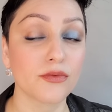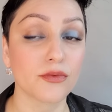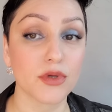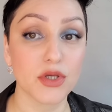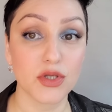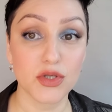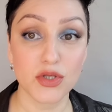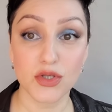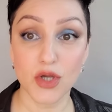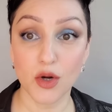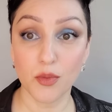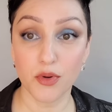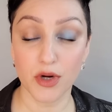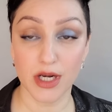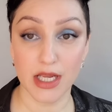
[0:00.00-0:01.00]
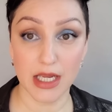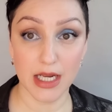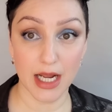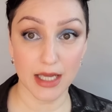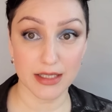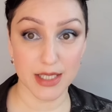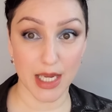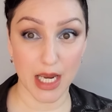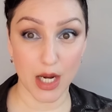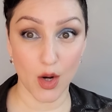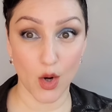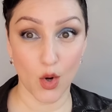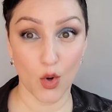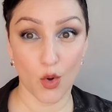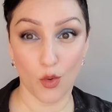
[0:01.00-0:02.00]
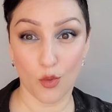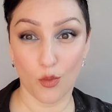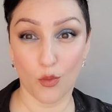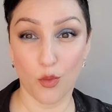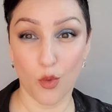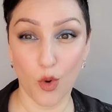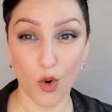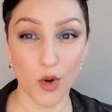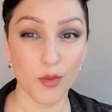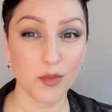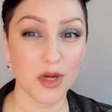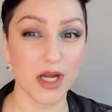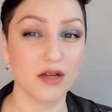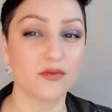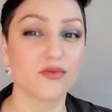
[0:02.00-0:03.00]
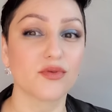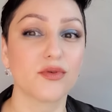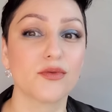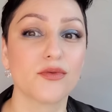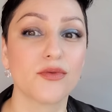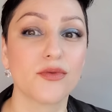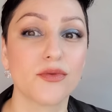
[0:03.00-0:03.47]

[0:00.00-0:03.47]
Mm, so pretty. It has a warm kind of